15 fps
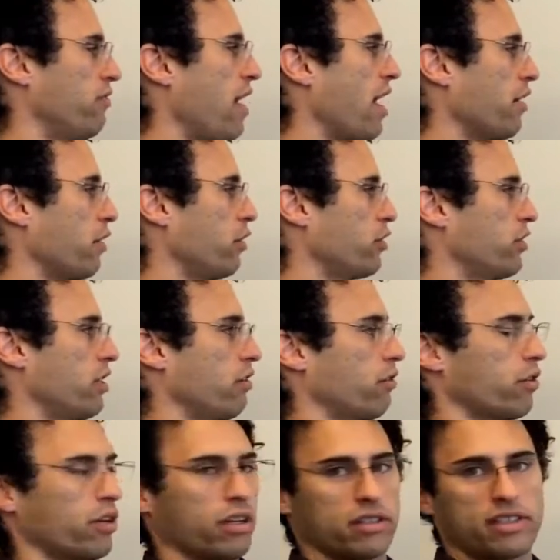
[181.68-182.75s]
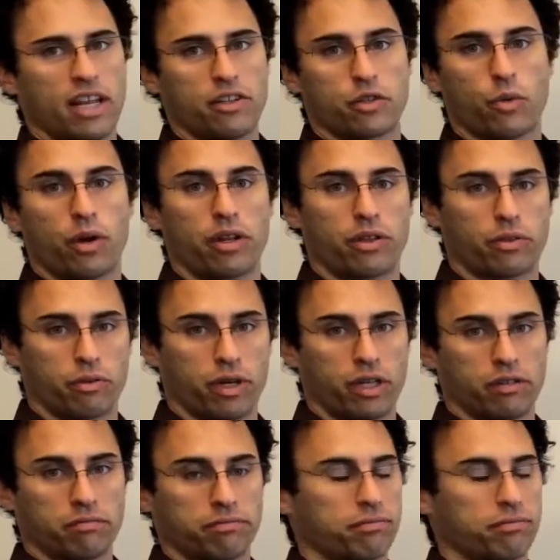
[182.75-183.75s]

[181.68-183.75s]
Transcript: values 0 to 1023.